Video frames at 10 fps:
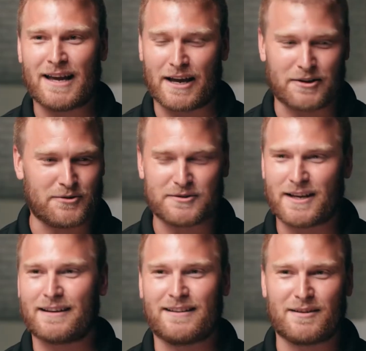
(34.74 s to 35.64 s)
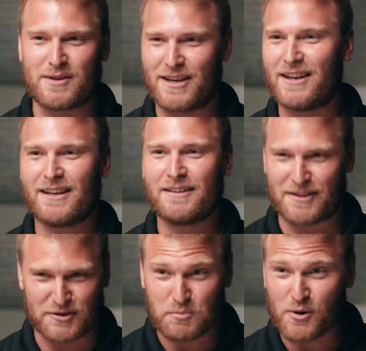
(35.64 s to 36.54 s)
I can use that in the beginning, in
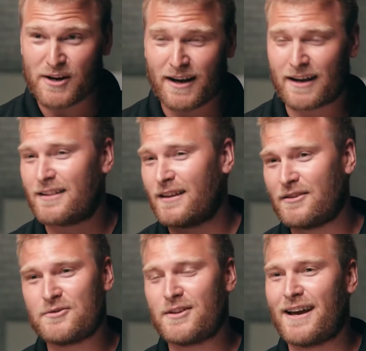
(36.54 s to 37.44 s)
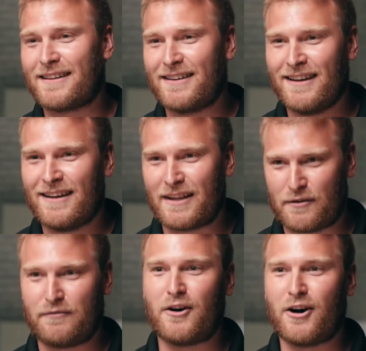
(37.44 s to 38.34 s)
the spring. I can then use that in
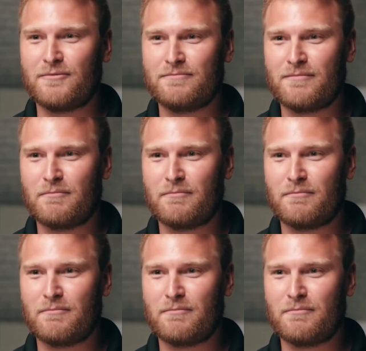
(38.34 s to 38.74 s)
the fall.